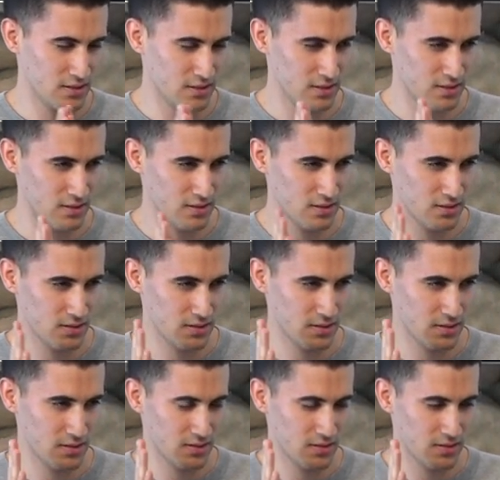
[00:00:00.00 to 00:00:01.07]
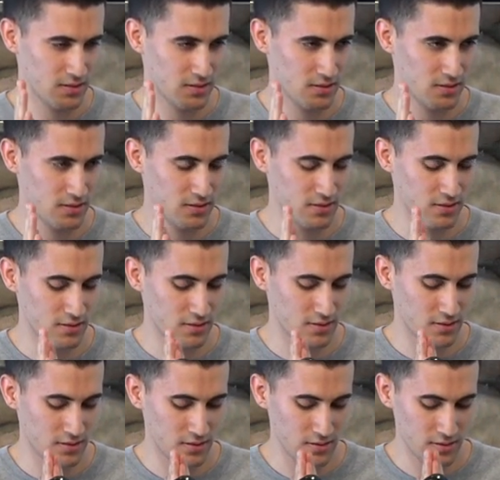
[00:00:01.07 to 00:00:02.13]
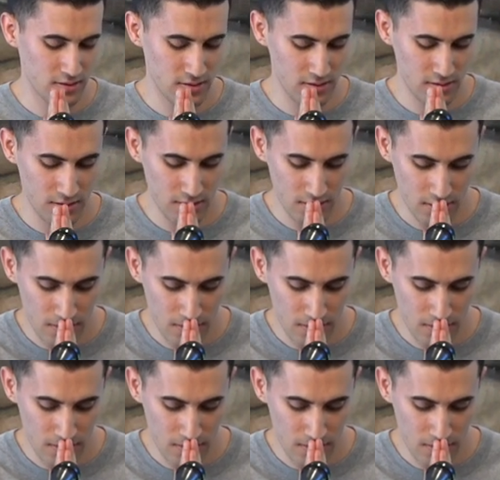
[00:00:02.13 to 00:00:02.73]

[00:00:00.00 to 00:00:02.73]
(no one is talking)